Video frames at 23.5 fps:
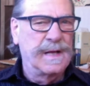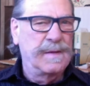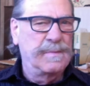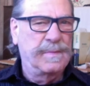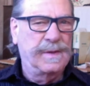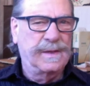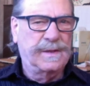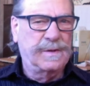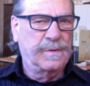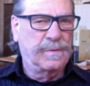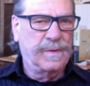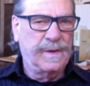
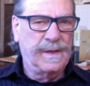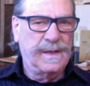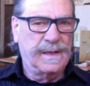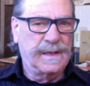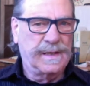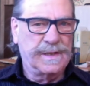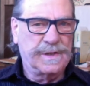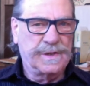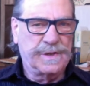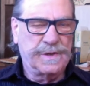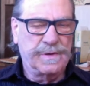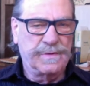But the real
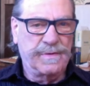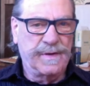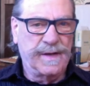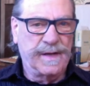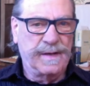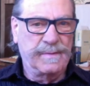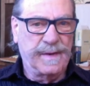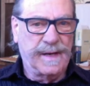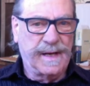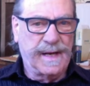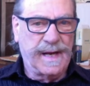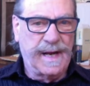issue
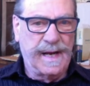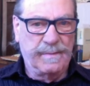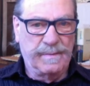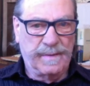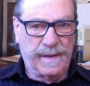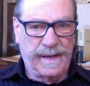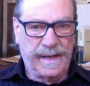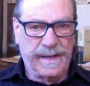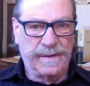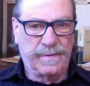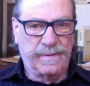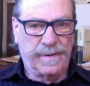then became
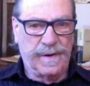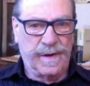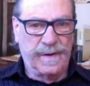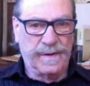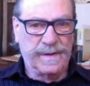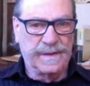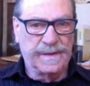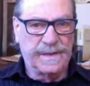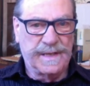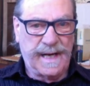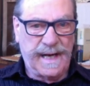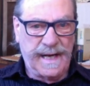later
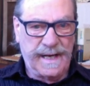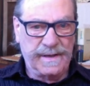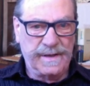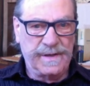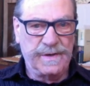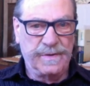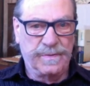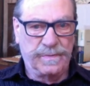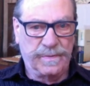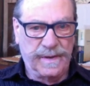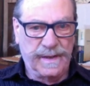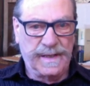on is, how do
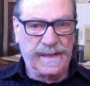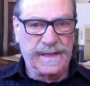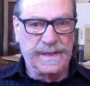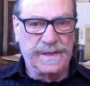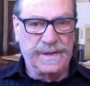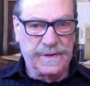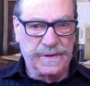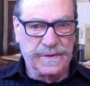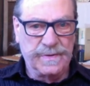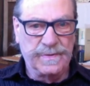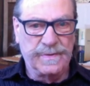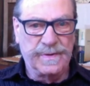you really
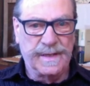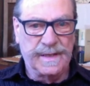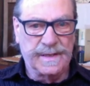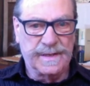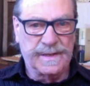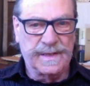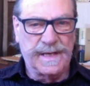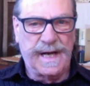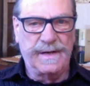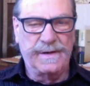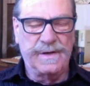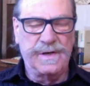do
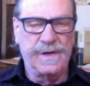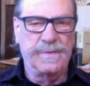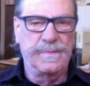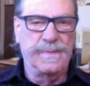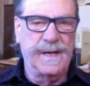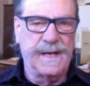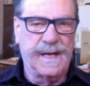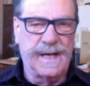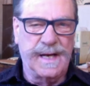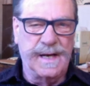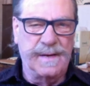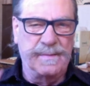this? How do you
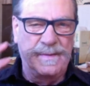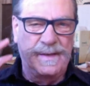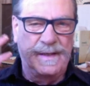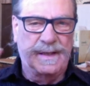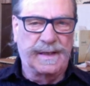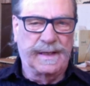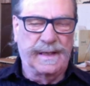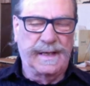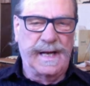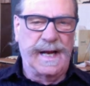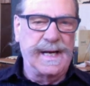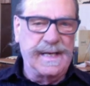become
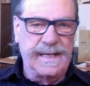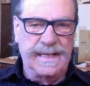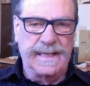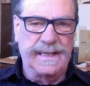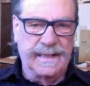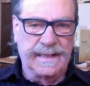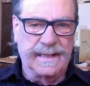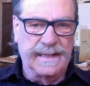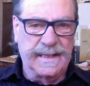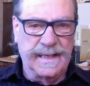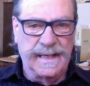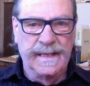
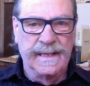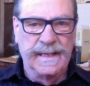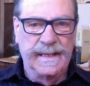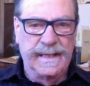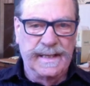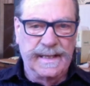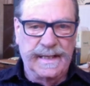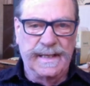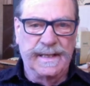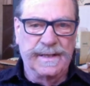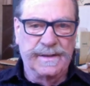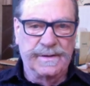enlightened
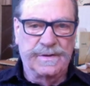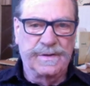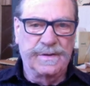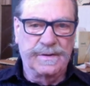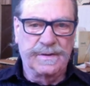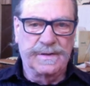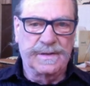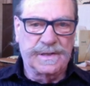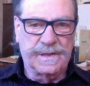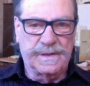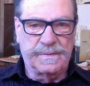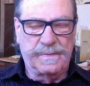into
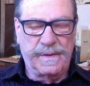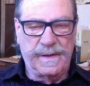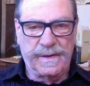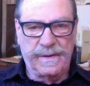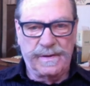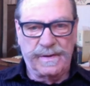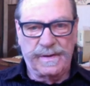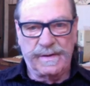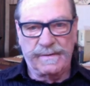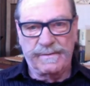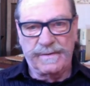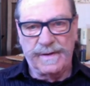the
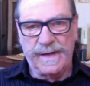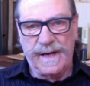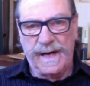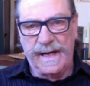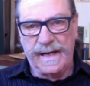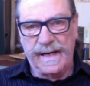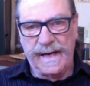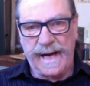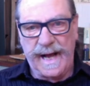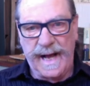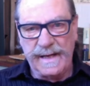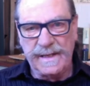Spirit of
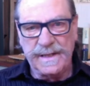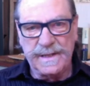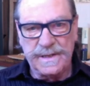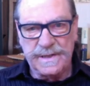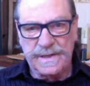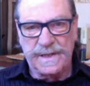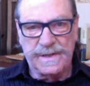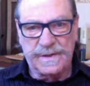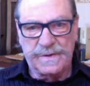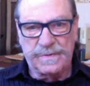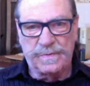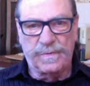God? How does
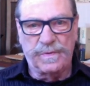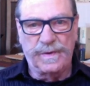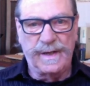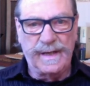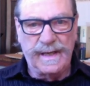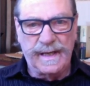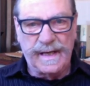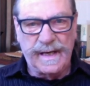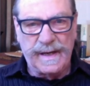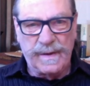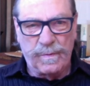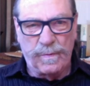this
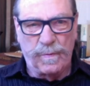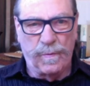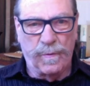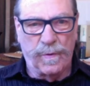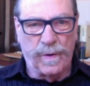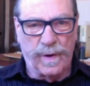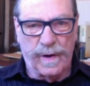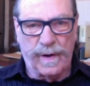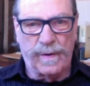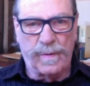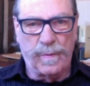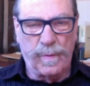really
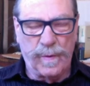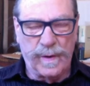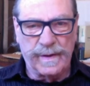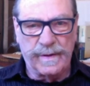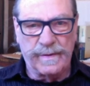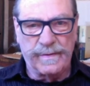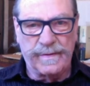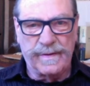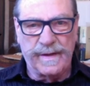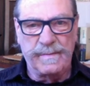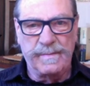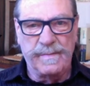work? What
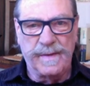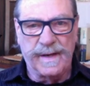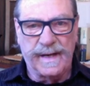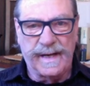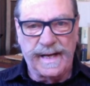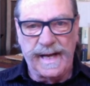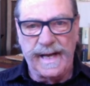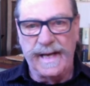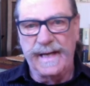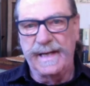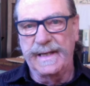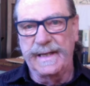are the
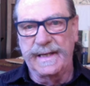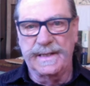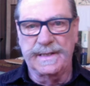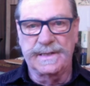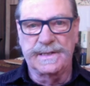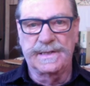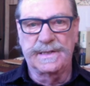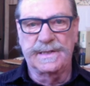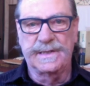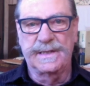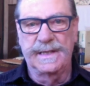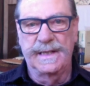
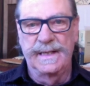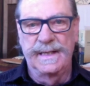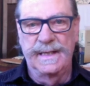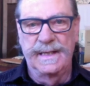mechanics?